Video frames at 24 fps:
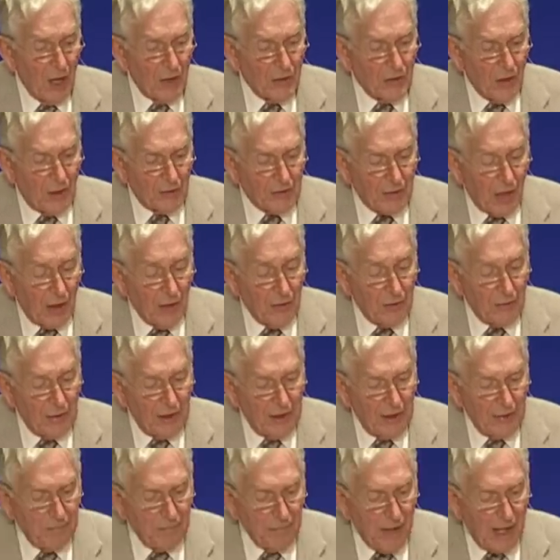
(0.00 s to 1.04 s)
not only
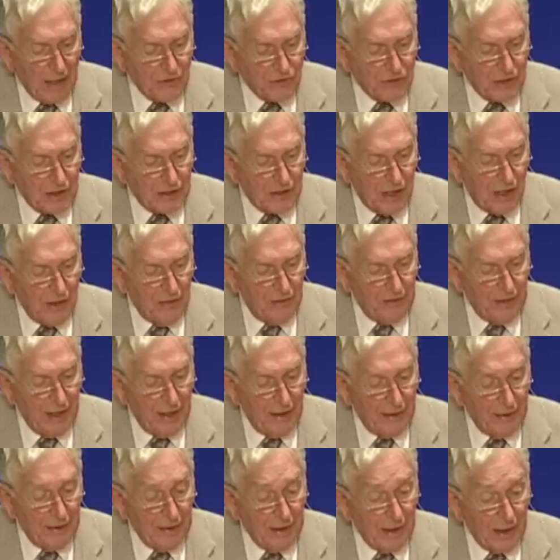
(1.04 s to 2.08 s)
in
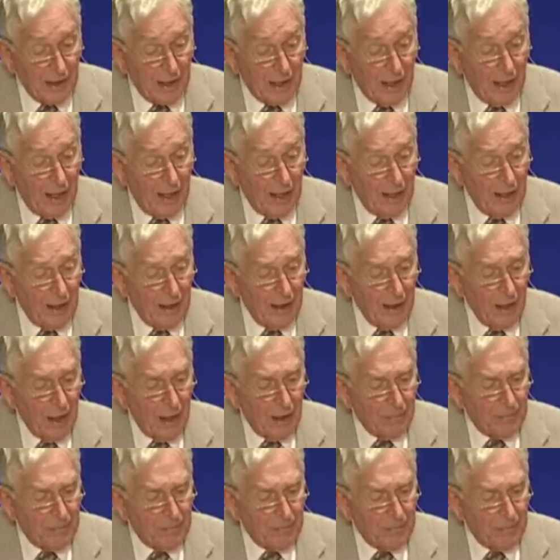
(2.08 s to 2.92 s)
Macedonia and Achaia,